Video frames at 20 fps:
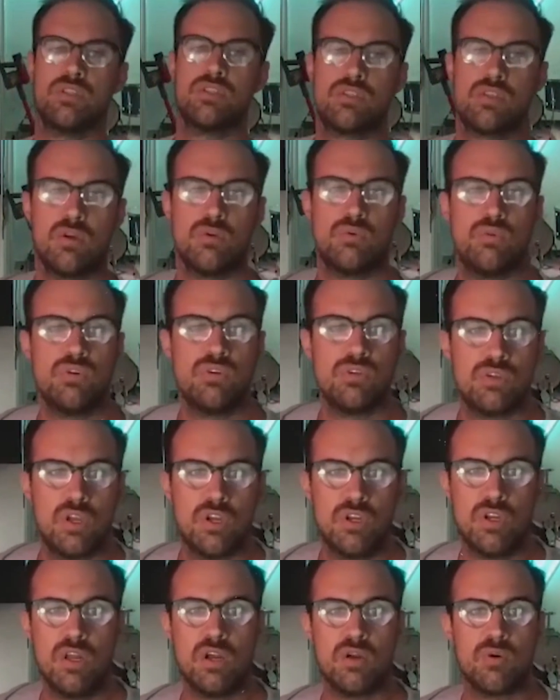it's like, well,
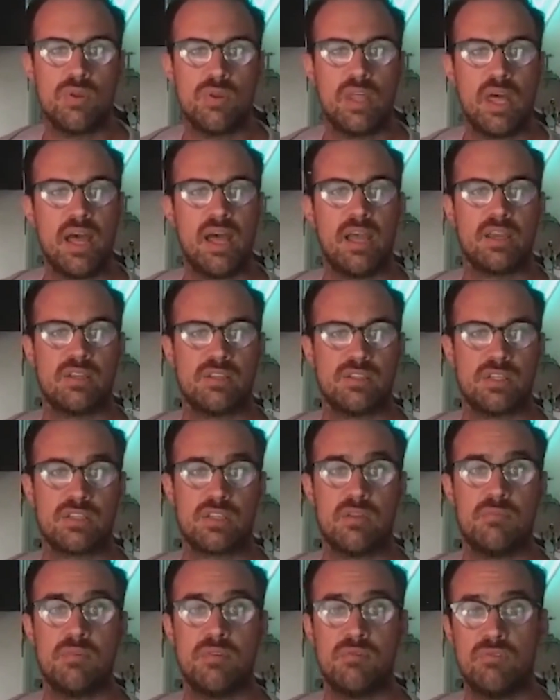good luck with that, because that's
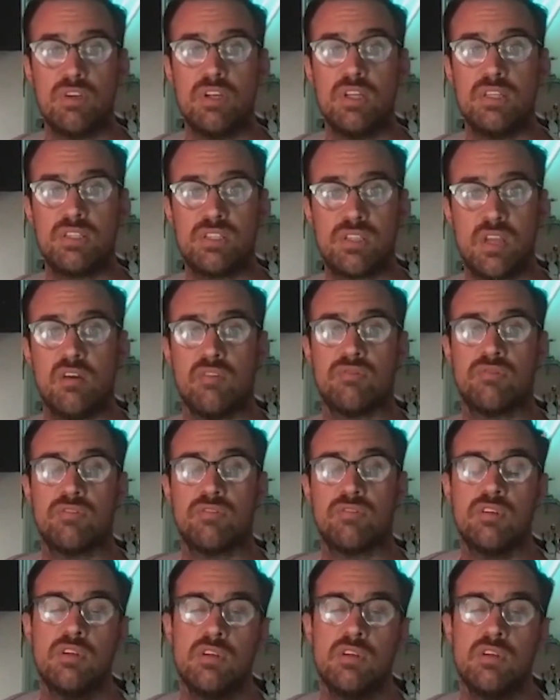going to be really tough.